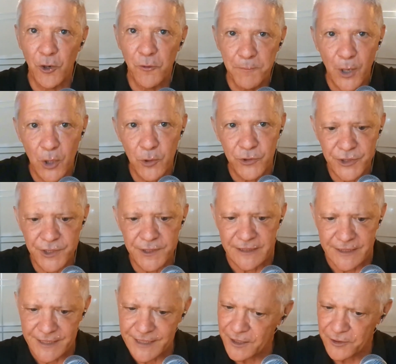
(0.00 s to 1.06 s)
most
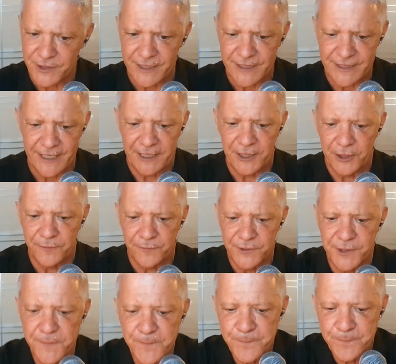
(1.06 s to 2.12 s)
sales
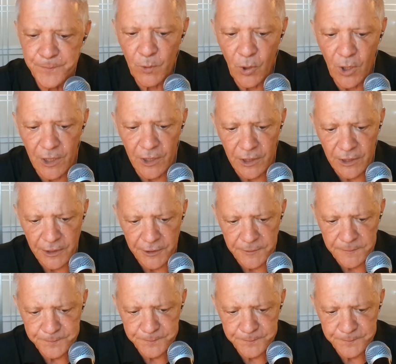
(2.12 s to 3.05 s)
executives, uh,